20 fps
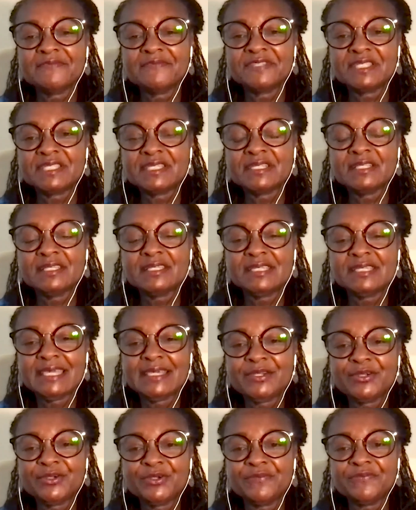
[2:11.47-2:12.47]

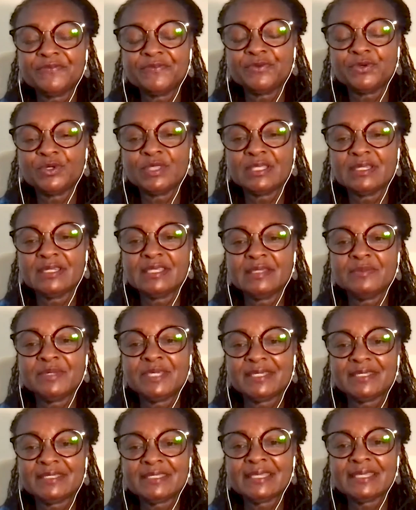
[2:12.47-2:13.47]
facilitator for the
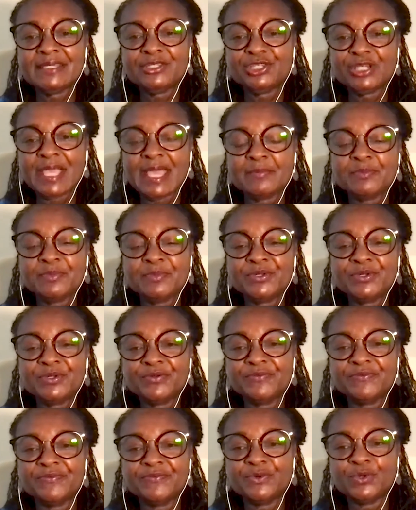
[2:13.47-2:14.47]
DBSA
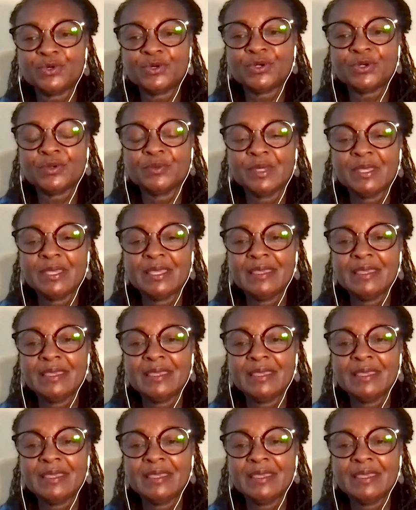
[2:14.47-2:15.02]
chapter for